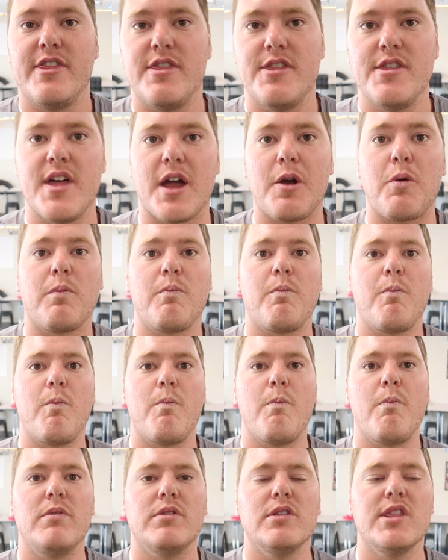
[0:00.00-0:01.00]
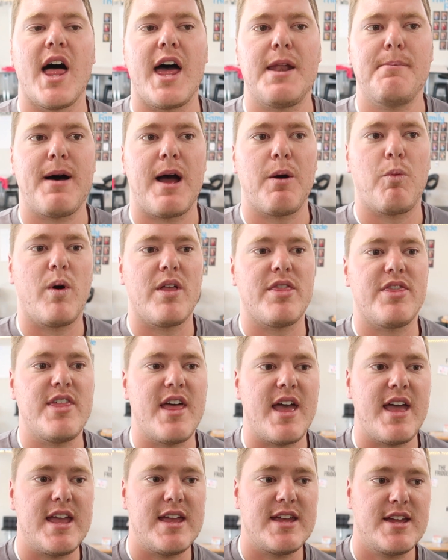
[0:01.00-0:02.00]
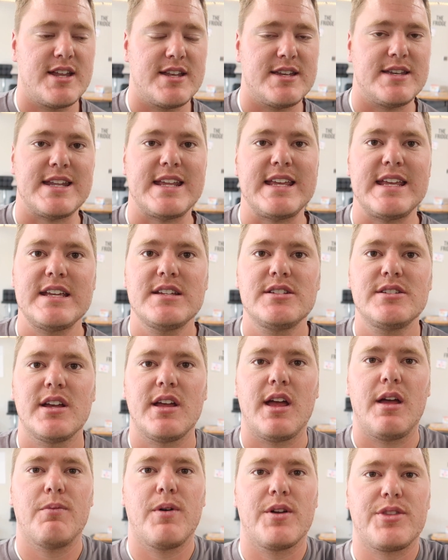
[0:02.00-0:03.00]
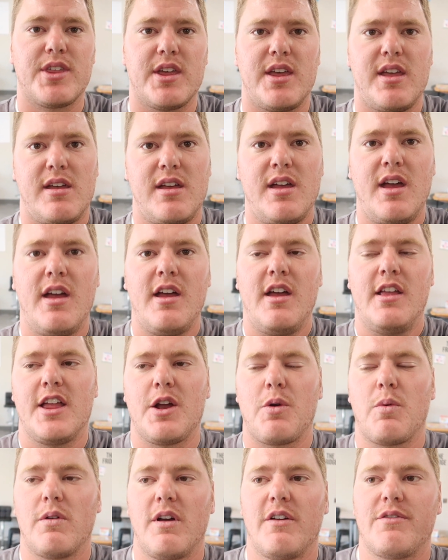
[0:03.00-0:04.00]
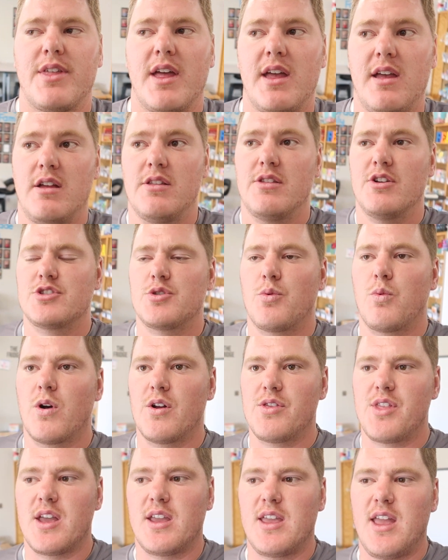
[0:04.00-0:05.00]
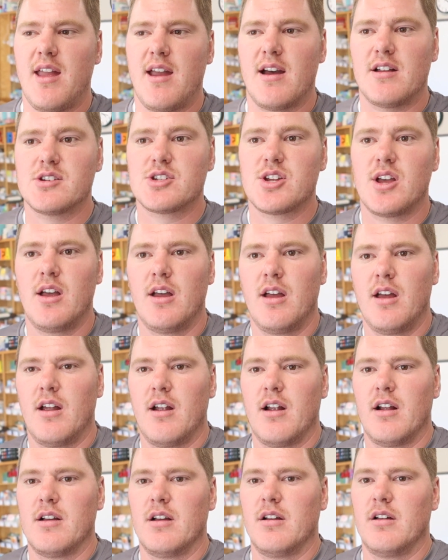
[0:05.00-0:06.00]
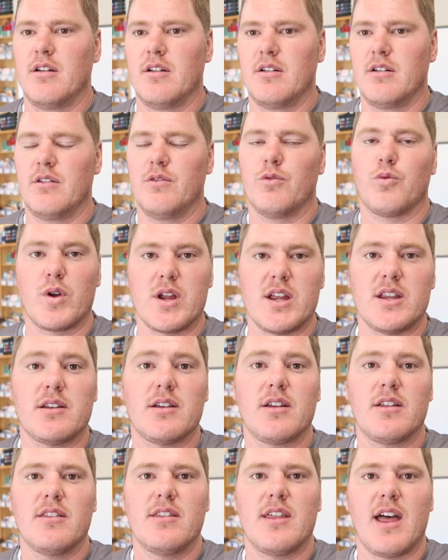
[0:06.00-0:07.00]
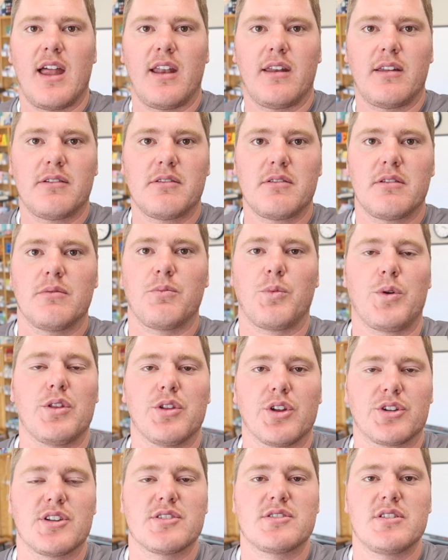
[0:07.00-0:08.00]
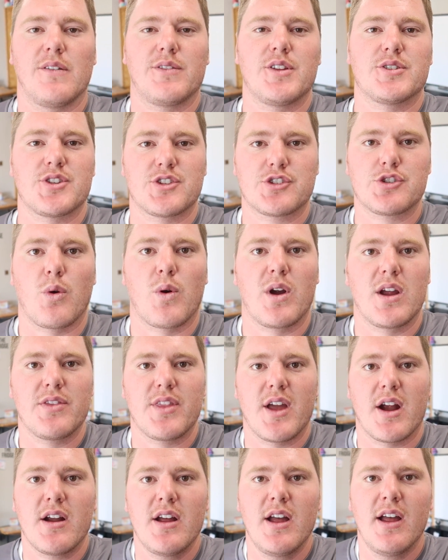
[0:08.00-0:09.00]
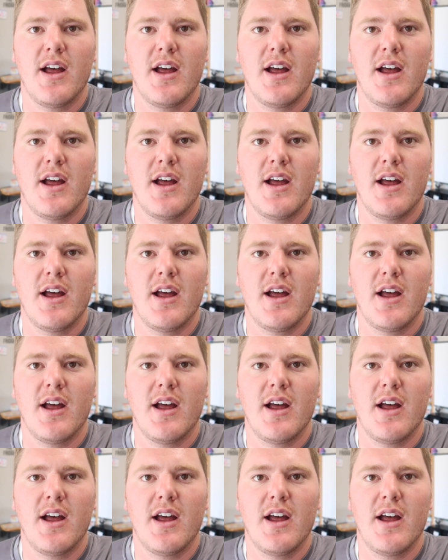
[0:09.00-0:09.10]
like led by what they need and what they, like, if there's a word they can't read, then we look to see if there's a story in there.